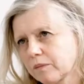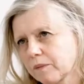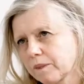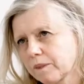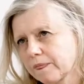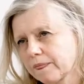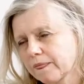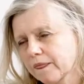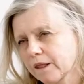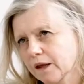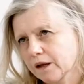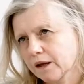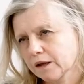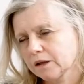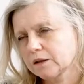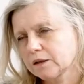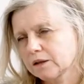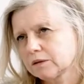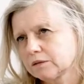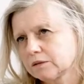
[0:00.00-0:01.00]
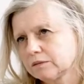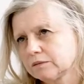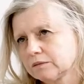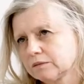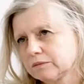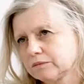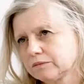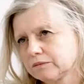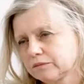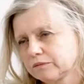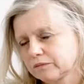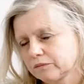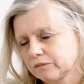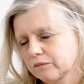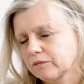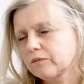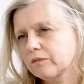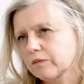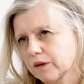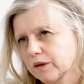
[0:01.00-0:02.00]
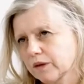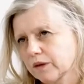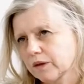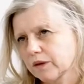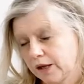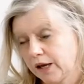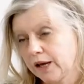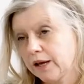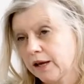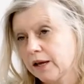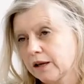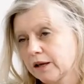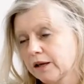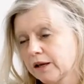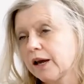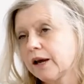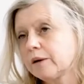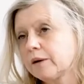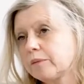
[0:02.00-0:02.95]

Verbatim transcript: Just a few questions about your lifestyle, if that's all yeah, right. Um, yeah.